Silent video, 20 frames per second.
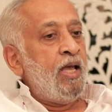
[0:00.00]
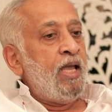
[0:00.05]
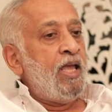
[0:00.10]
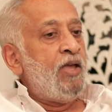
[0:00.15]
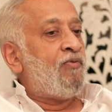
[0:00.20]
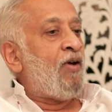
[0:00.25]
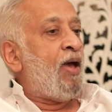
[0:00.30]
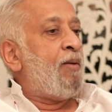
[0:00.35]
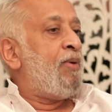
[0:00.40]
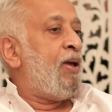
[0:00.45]

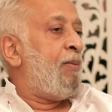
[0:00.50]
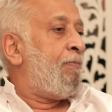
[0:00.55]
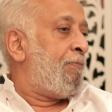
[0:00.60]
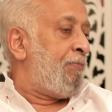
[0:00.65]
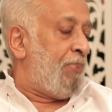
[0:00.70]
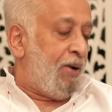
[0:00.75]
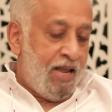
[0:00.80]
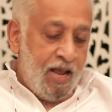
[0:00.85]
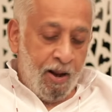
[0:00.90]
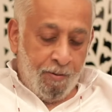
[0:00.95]
if I may
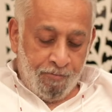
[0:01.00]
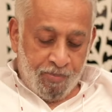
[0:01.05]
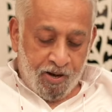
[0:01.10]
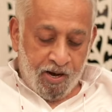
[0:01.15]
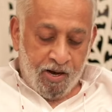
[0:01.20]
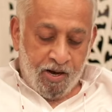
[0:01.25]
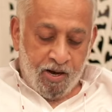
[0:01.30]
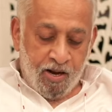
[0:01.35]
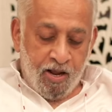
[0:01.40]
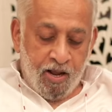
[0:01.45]
preempt
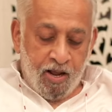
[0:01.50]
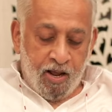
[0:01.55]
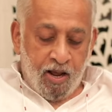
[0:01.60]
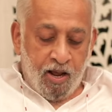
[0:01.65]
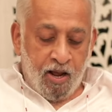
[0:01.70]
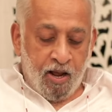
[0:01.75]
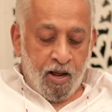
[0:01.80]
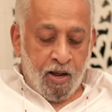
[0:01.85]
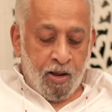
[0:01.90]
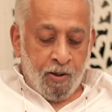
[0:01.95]
it,
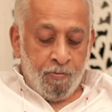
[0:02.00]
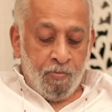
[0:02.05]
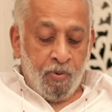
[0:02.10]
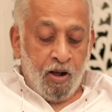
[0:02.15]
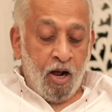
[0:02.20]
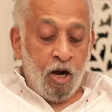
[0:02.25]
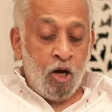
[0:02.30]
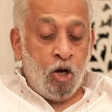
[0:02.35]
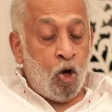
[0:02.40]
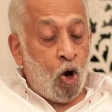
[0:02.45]
a
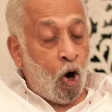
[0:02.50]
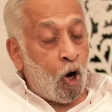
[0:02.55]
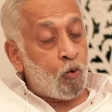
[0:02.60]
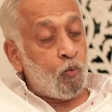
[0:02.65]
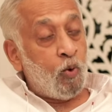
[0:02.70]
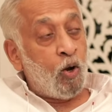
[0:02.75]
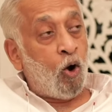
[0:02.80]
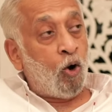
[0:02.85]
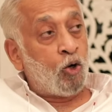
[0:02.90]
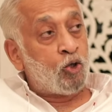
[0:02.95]
lot
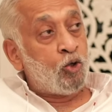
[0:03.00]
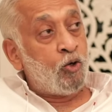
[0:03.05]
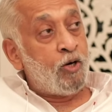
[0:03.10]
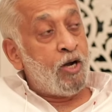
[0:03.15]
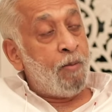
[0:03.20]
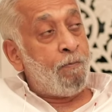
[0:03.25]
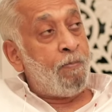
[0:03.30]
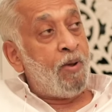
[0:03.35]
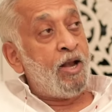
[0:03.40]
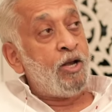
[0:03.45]
will also
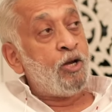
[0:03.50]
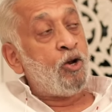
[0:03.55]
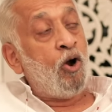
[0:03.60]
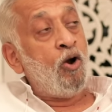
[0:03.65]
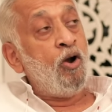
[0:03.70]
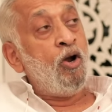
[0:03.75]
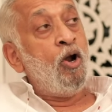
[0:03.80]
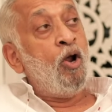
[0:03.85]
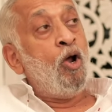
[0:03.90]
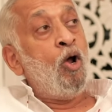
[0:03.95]
depend
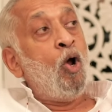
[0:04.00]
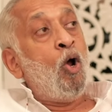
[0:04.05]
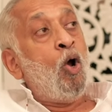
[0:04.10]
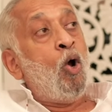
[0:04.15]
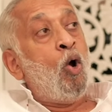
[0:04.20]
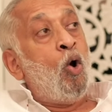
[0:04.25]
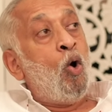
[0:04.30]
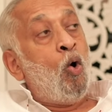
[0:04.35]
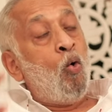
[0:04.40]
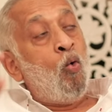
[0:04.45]
on
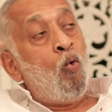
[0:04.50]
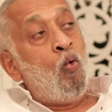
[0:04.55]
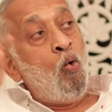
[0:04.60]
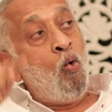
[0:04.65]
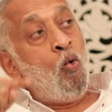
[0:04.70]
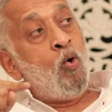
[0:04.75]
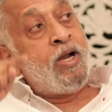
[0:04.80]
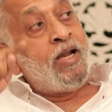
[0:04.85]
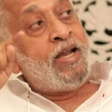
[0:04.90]
who